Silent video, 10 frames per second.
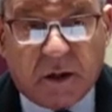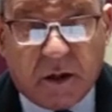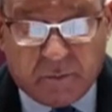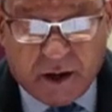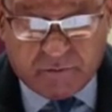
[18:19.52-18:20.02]

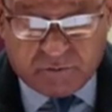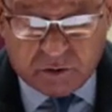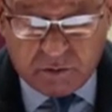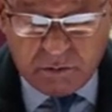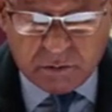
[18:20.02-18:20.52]
In my
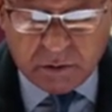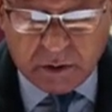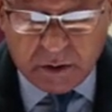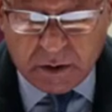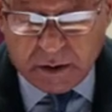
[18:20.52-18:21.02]
view,
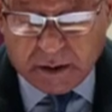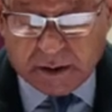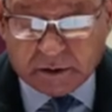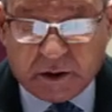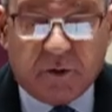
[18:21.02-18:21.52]

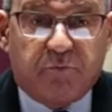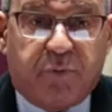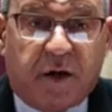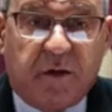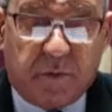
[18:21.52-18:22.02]
he is the
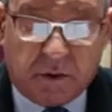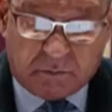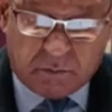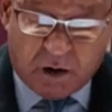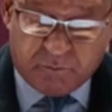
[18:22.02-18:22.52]

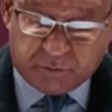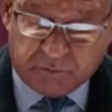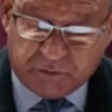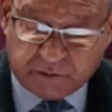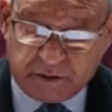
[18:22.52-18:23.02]
embodiment of
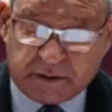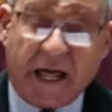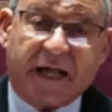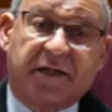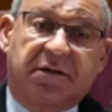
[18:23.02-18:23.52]
prophetic
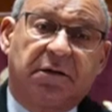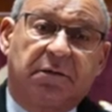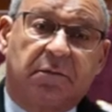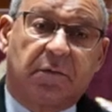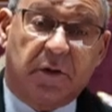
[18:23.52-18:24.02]
clarity,
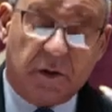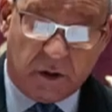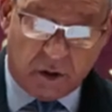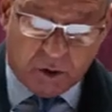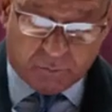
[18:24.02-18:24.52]

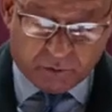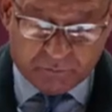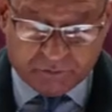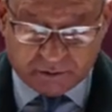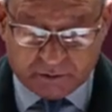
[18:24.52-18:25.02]

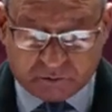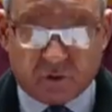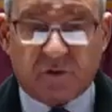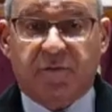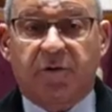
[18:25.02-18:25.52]
prophetic
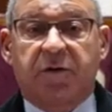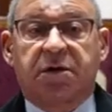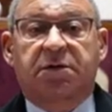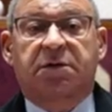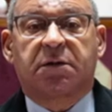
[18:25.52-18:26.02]

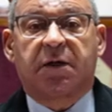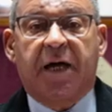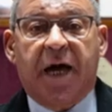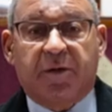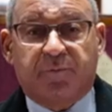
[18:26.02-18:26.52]
truthfulness,
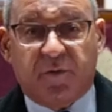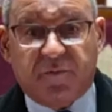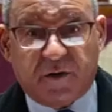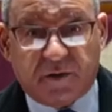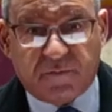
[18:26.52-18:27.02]
and
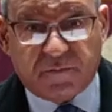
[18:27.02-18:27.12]
prophetic